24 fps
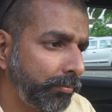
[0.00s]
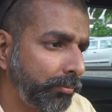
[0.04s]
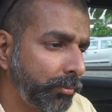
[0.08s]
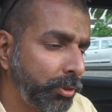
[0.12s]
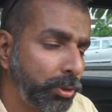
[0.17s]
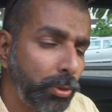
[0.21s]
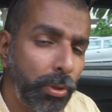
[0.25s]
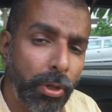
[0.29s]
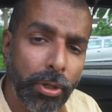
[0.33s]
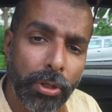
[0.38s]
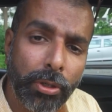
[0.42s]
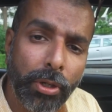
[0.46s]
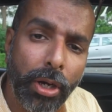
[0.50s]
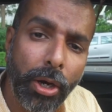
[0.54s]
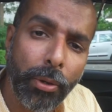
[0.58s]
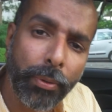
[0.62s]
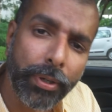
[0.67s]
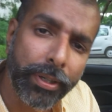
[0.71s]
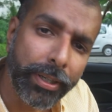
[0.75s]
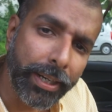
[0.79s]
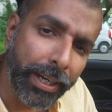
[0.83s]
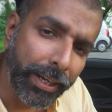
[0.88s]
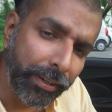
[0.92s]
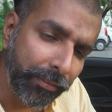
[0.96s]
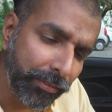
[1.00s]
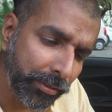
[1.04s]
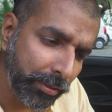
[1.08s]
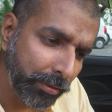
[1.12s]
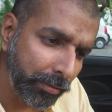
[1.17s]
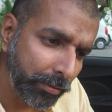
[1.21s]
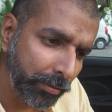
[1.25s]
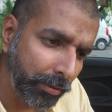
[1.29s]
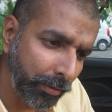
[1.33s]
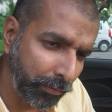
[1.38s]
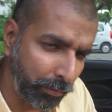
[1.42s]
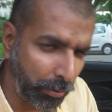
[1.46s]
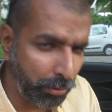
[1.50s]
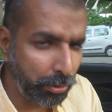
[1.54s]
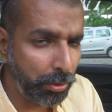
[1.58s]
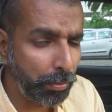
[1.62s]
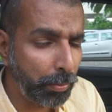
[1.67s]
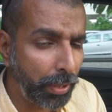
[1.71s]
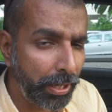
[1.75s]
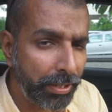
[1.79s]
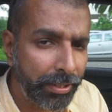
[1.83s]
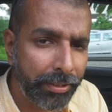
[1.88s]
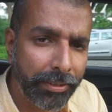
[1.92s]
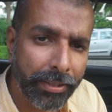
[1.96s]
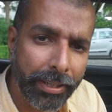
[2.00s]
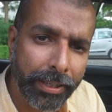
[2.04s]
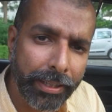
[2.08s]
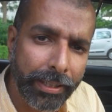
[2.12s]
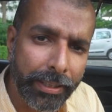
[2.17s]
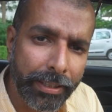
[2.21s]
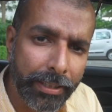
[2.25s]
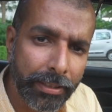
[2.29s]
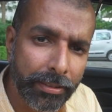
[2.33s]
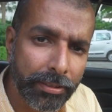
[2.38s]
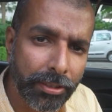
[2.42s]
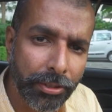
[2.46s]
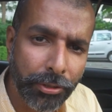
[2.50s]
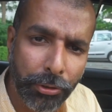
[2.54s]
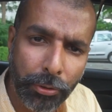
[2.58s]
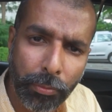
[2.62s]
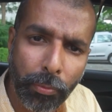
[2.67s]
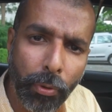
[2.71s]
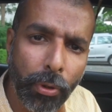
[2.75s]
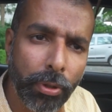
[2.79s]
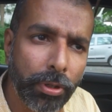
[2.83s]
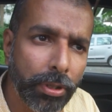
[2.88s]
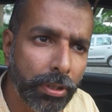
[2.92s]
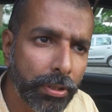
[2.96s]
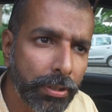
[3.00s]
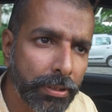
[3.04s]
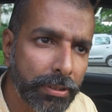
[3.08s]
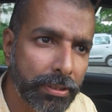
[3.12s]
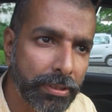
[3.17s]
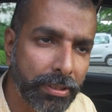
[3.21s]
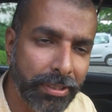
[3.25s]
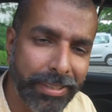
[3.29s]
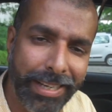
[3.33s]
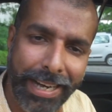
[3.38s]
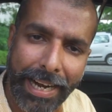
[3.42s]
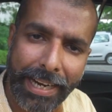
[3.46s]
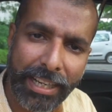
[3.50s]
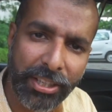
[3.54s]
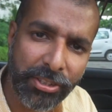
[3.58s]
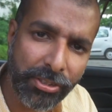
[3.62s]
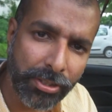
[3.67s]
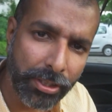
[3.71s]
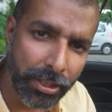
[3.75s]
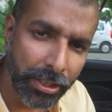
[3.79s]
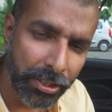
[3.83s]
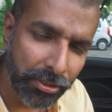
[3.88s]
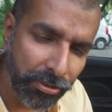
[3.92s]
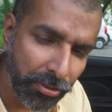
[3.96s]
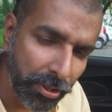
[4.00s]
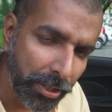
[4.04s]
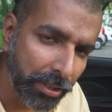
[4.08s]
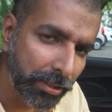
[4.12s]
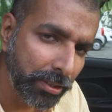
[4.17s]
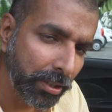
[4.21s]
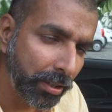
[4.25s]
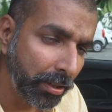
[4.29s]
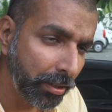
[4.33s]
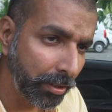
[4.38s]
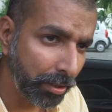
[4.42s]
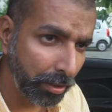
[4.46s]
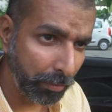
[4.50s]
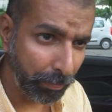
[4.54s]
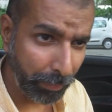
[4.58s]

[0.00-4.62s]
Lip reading: So on to how it drives. Of course, the party trick is the new motor. It's the Dragon series 3-cylinder